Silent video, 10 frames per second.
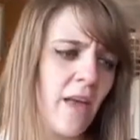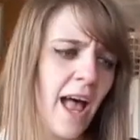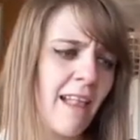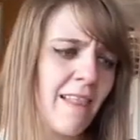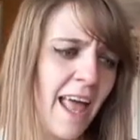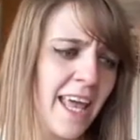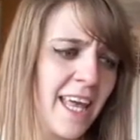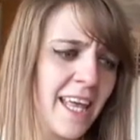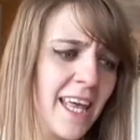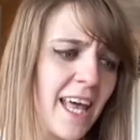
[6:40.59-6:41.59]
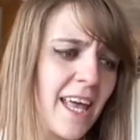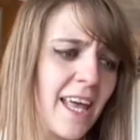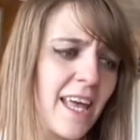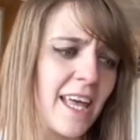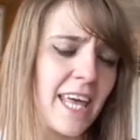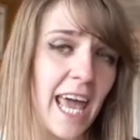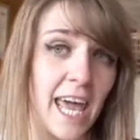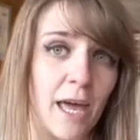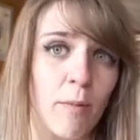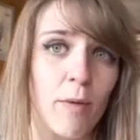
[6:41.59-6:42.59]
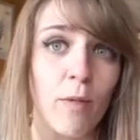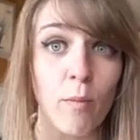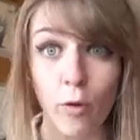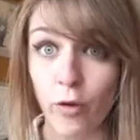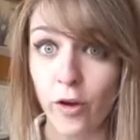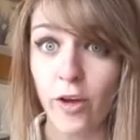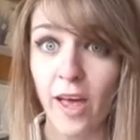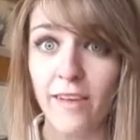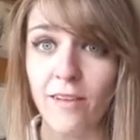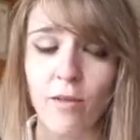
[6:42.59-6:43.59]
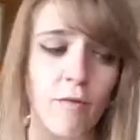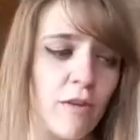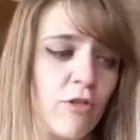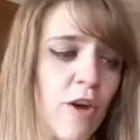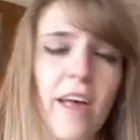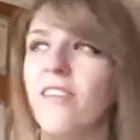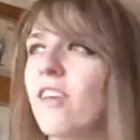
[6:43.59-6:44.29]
I like Gabe, the brother, as a love interest.